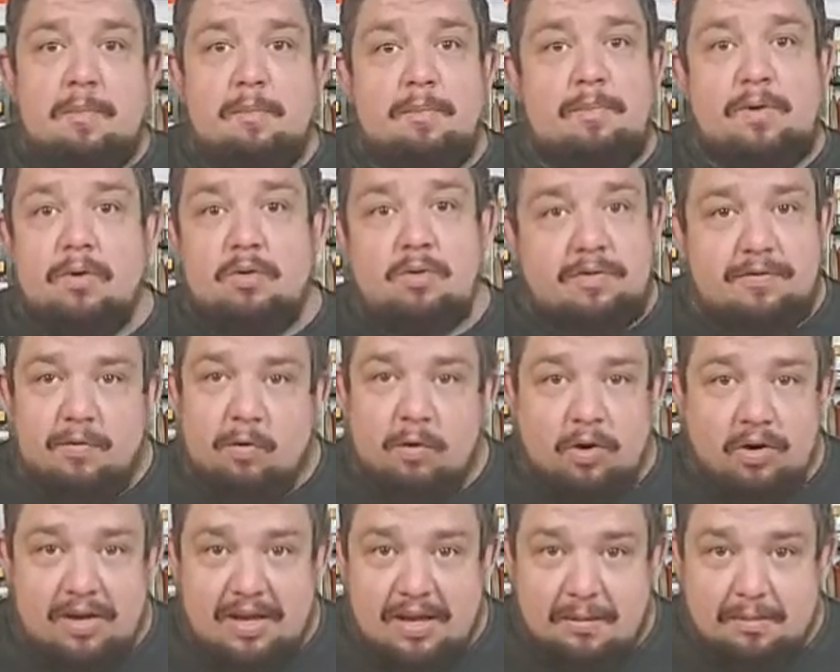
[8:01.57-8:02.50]
beautiful
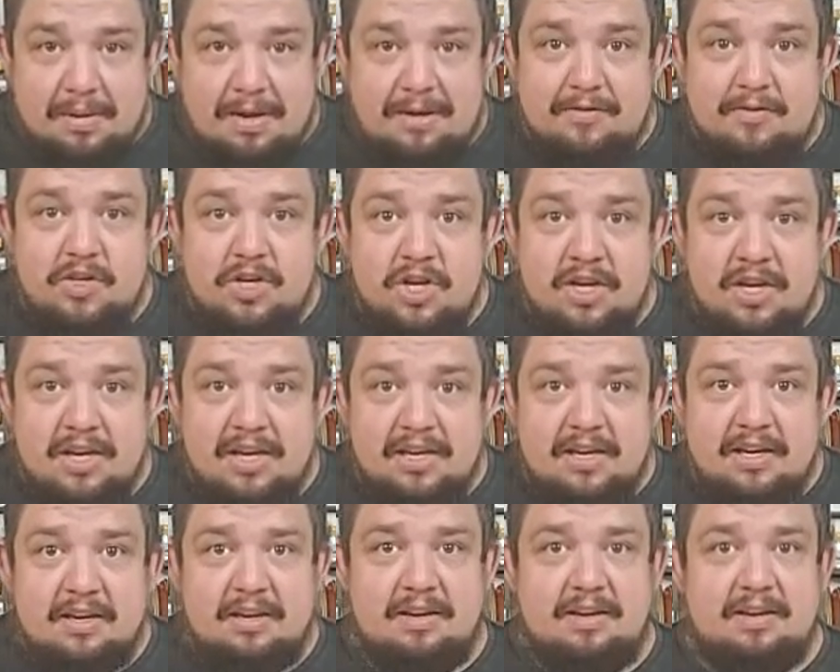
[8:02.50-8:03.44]
looking beef
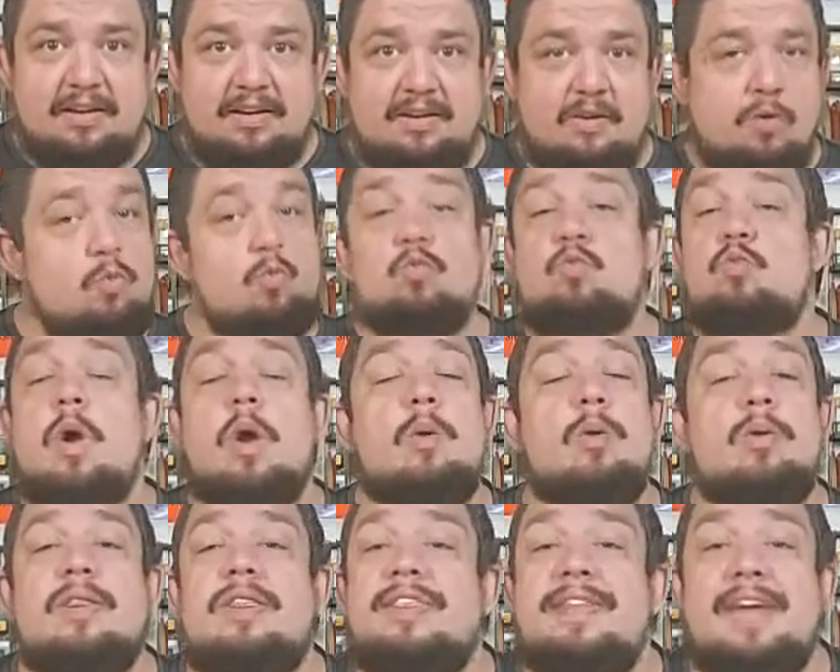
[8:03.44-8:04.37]
jerky.
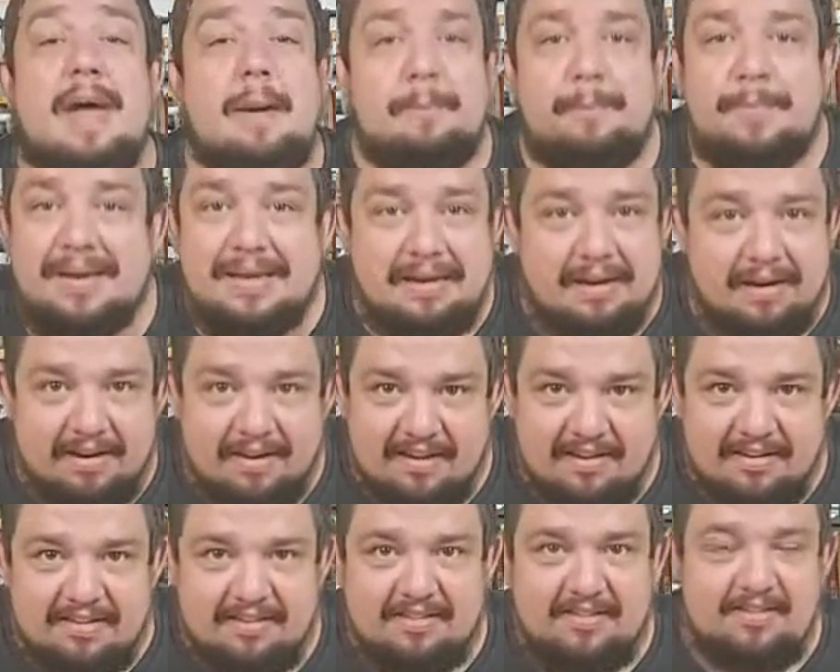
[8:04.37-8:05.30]
Won't that be
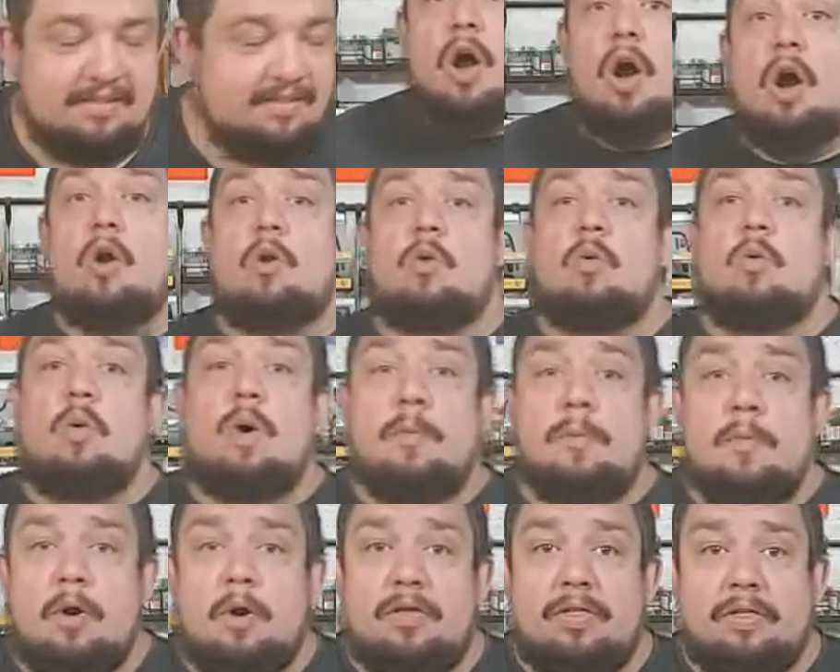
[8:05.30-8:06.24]
nice? Oh, one
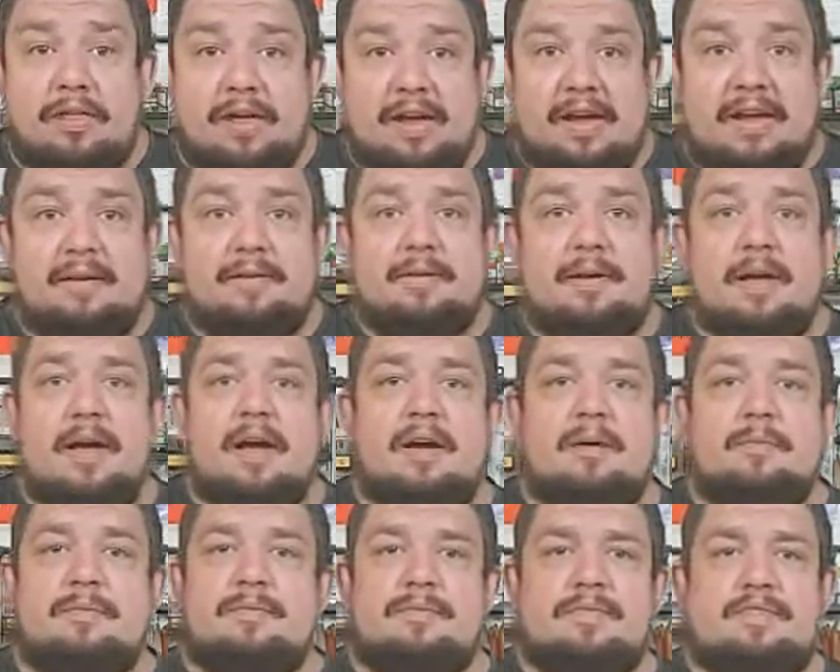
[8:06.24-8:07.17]
more thing.
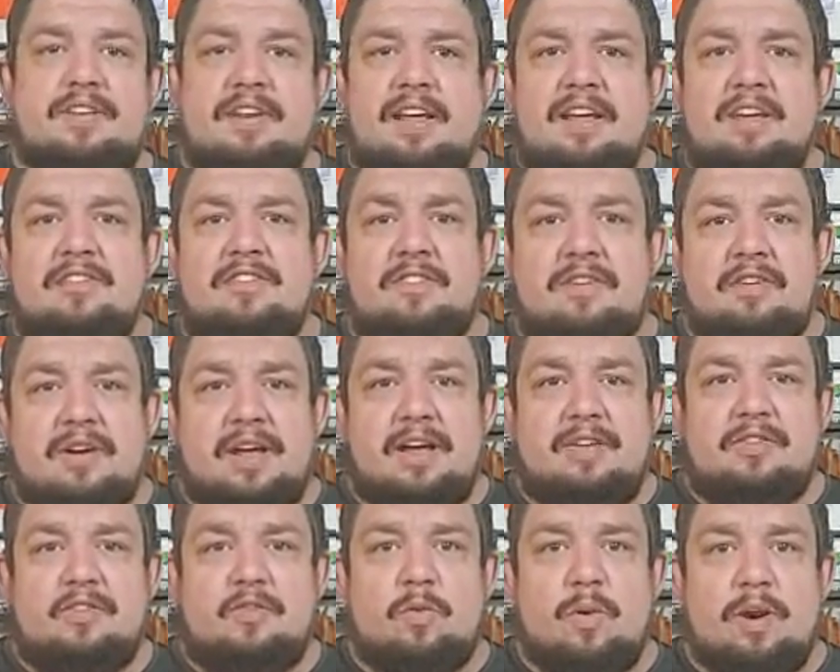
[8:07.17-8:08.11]
Today's Sunday,
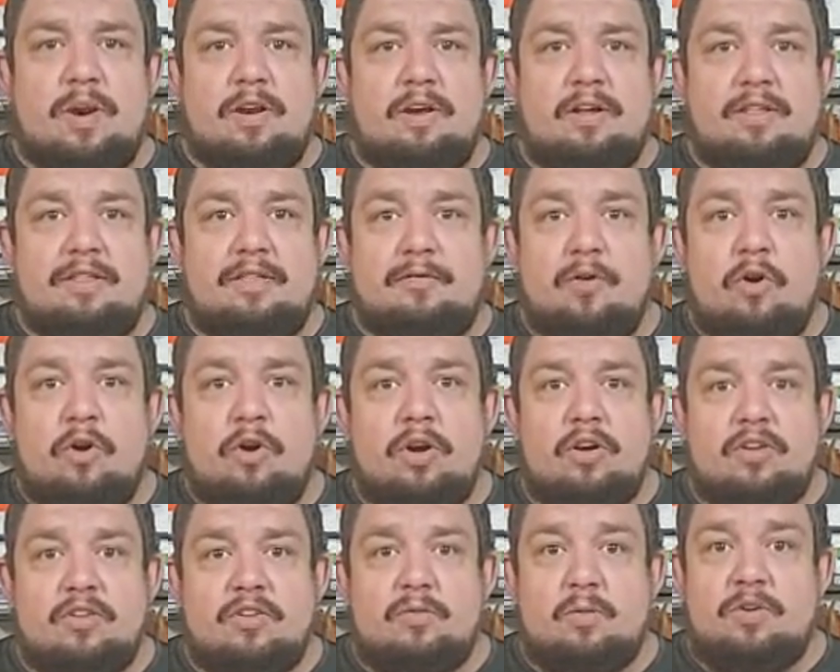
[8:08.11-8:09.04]
the 29th of
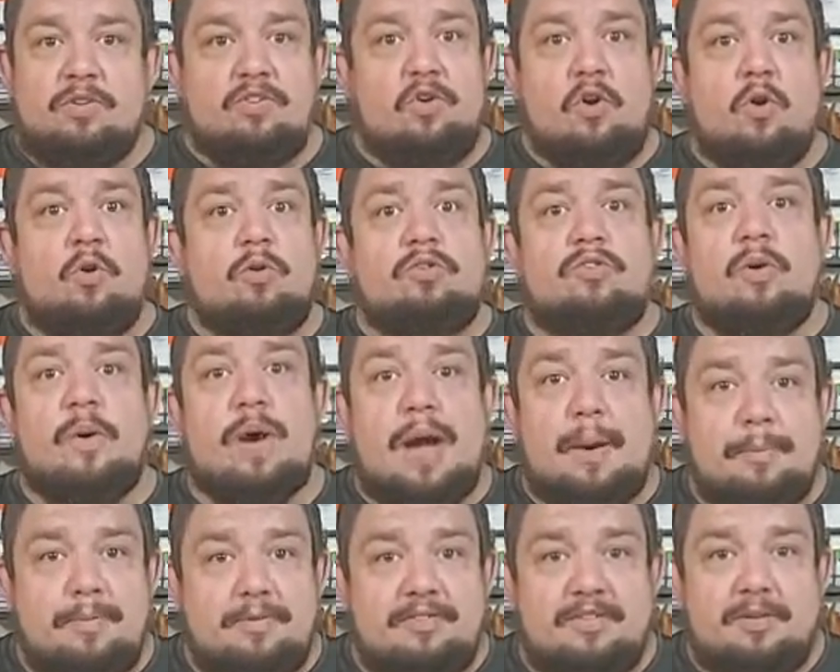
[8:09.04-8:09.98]
August, which also
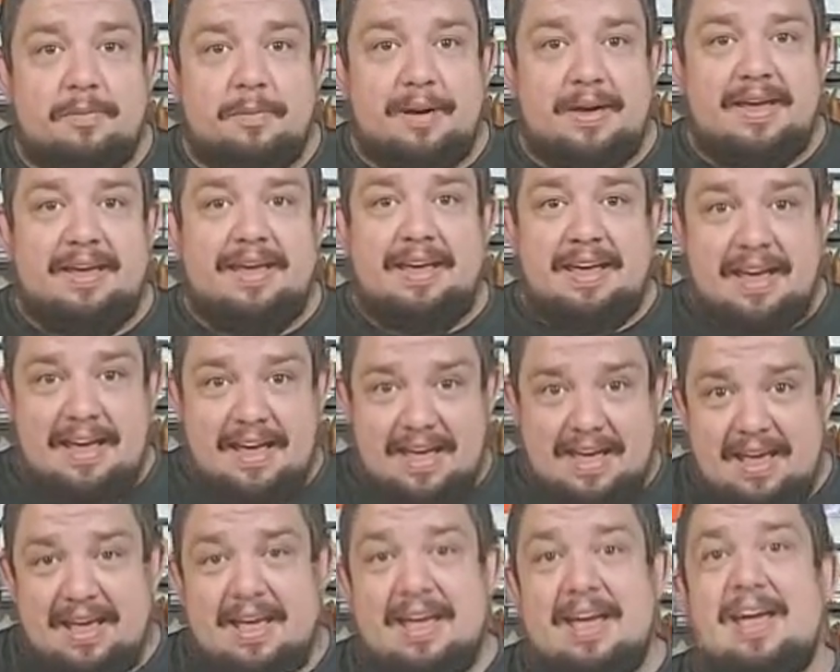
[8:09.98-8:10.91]
happens to be
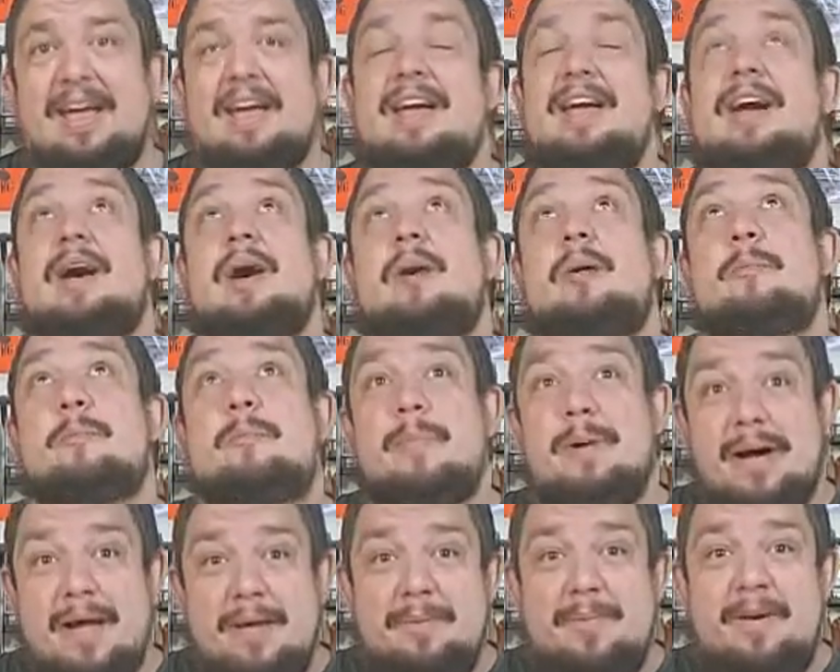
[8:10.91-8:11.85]

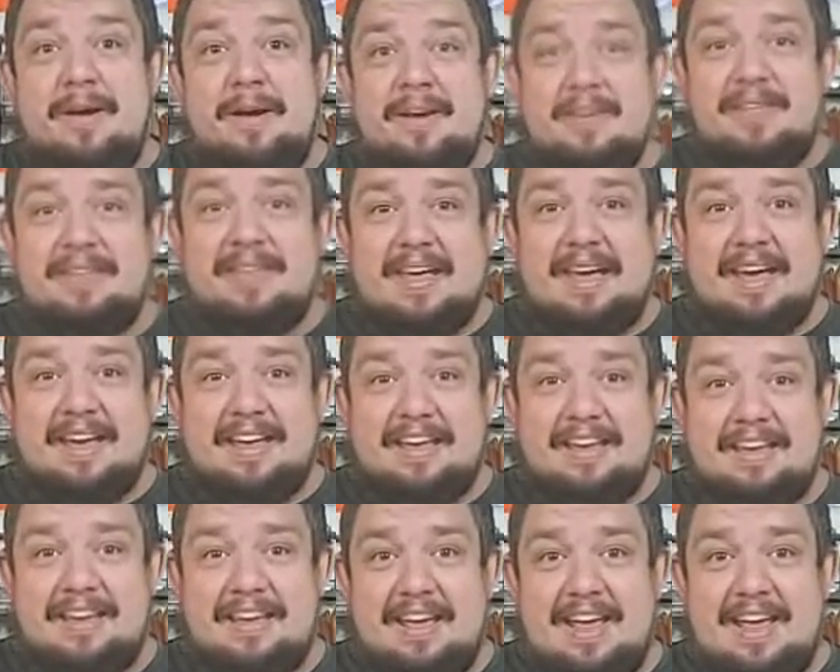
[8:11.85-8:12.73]
my birthday.